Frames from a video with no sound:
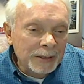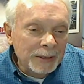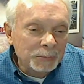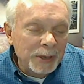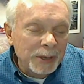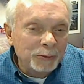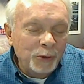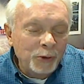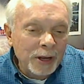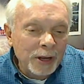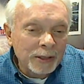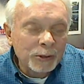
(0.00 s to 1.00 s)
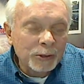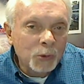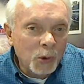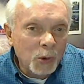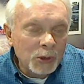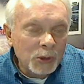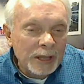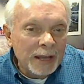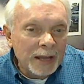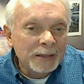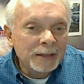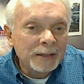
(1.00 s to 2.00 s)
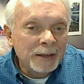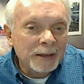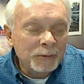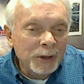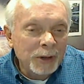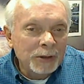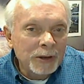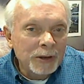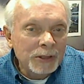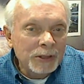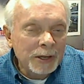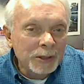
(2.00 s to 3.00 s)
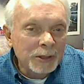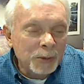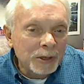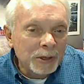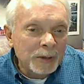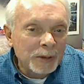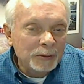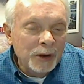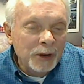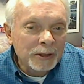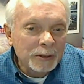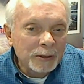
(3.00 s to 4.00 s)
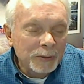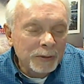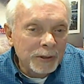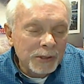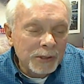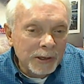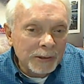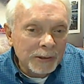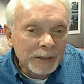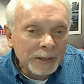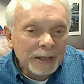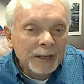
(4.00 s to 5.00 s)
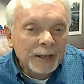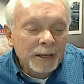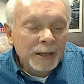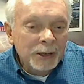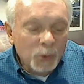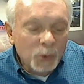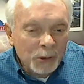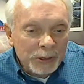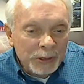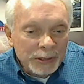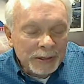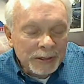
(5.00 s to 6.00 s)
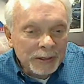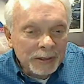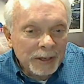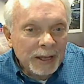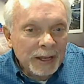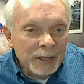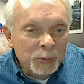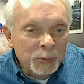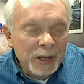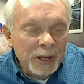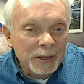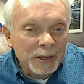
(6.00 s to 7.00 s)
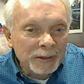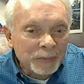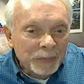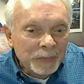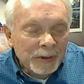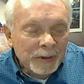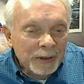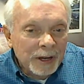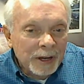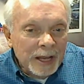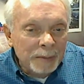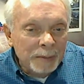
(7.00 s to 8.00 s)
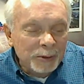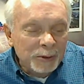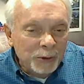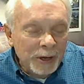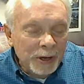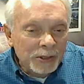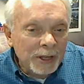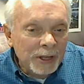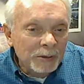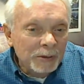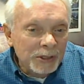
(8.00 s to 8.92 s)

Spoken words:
Ben Franklin quoted that. I ran across that in a book about Franklin a few years ago. He quoted it as being a common phrase, and that was in